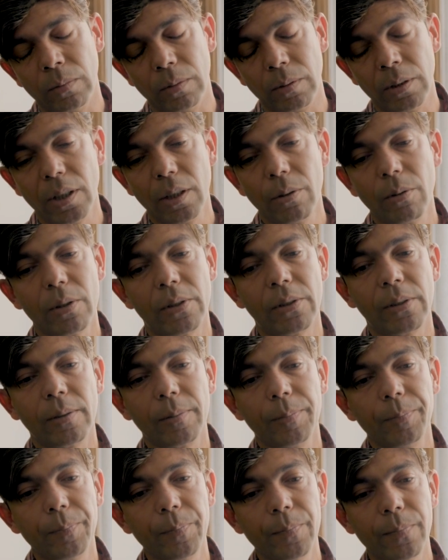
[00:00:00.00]
when they
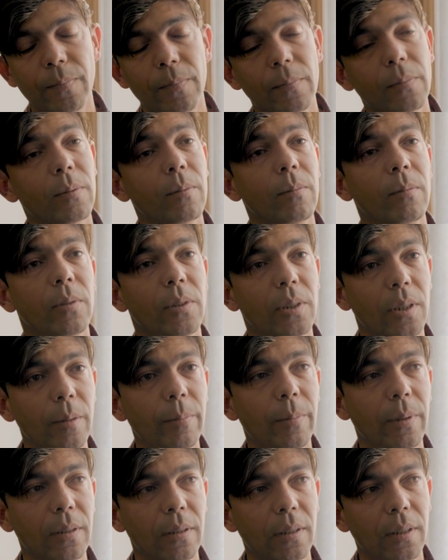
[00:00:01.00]
was
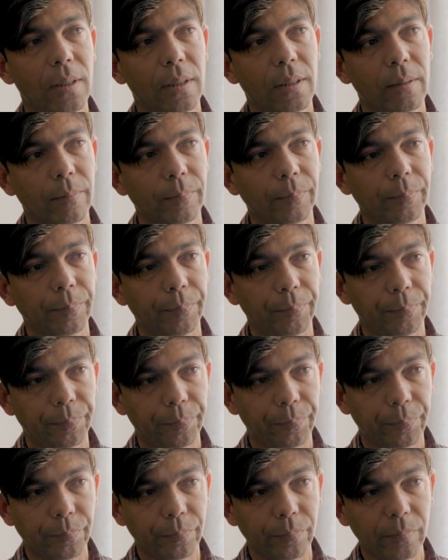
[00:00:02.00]
sleeping, they
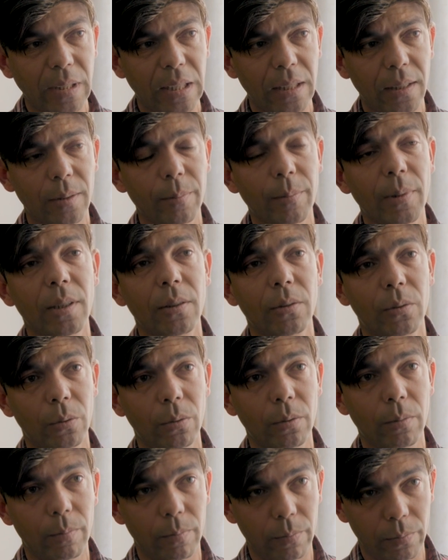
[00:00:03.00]
killed my
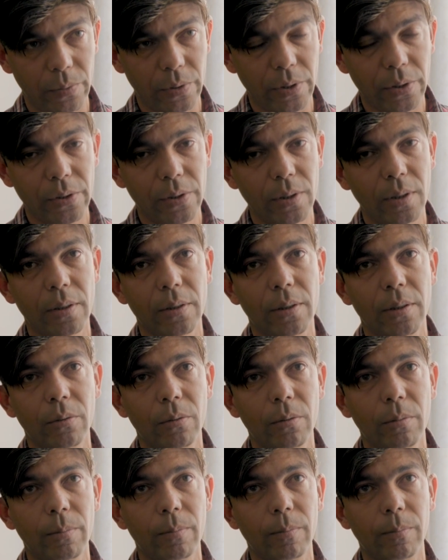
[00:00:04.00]
2 sisters and
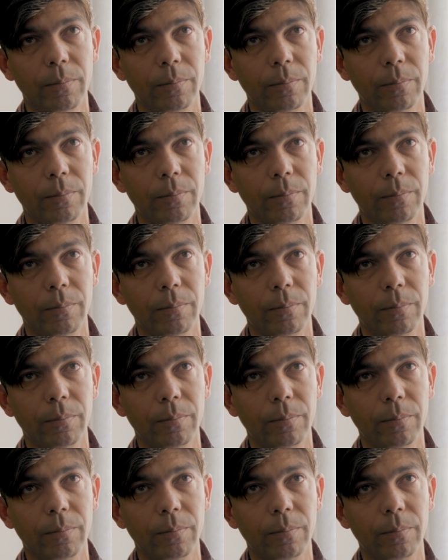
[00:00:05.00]
2